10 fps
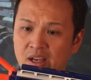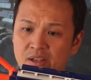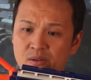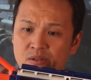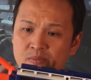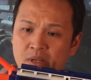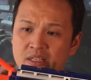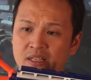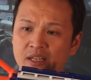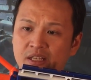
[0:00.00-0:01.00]
I use
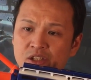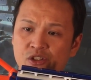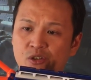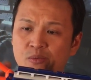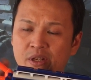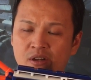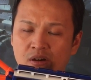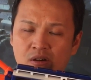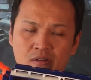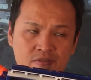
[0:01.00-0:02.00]
basically the
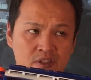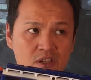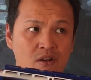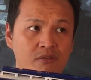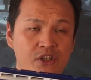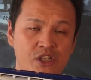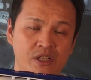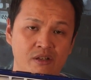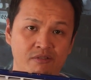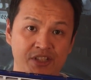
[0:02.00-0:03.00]
tubing of the
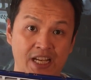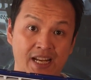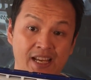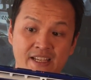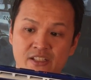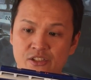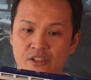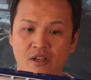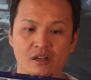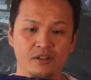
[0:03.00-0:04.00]
original Retaliator
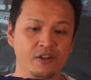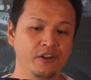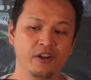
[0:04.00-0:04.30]
stock.